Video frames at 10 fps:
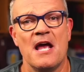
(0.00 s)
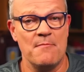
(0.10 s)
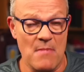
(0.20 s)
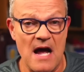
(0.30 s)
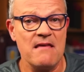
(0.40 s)

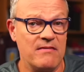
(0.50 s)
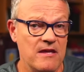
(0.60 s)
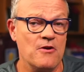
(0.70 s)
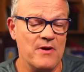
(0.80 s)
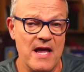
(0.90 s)
And my
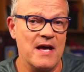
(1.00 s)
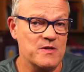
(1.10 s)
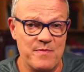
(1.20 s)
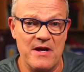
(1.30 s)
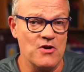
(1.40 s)
theory
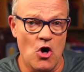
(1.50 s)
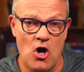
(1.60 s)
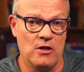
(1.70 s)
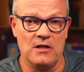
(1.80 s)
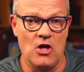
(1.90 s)
has been
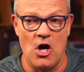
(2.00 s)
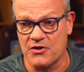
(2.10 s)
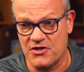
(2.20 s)
all along,